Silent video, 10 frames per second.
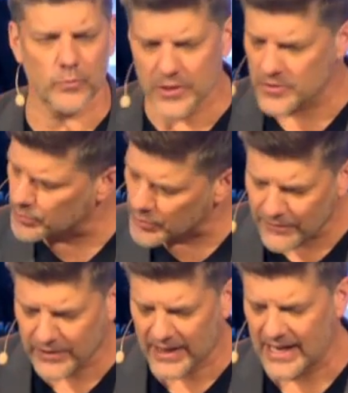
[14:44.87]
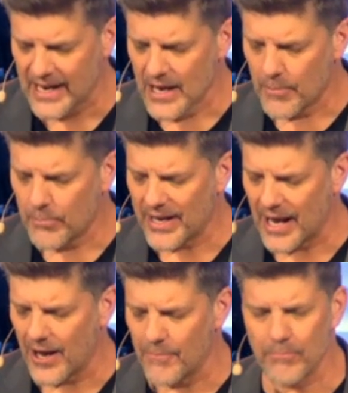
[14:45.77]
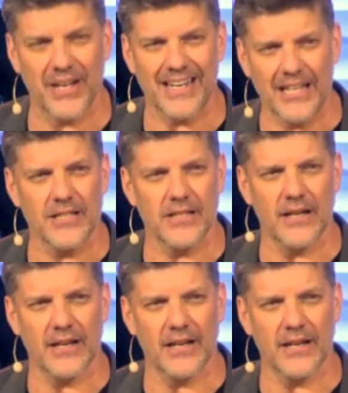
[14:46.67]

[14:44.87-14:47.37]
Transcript: just briefly, but in